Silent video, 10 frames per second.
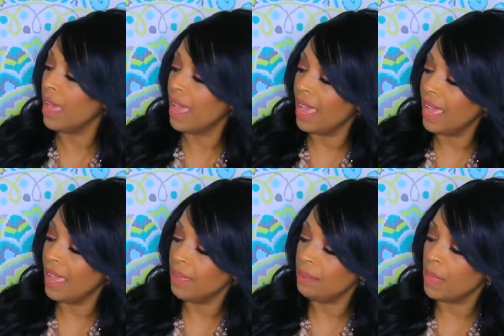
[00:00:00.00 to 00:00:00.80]

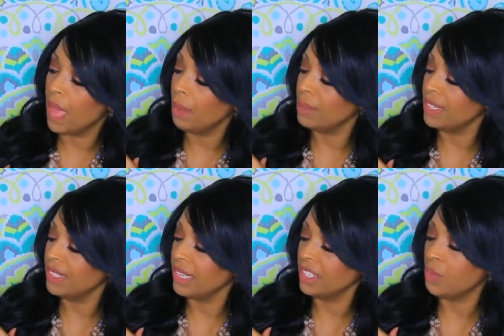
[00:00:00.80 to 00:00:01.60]
um, I'm going to
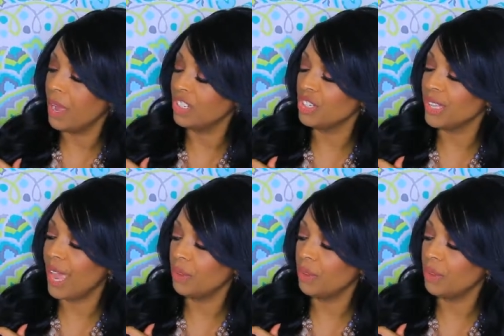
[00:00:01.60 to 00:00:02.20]
stick swatches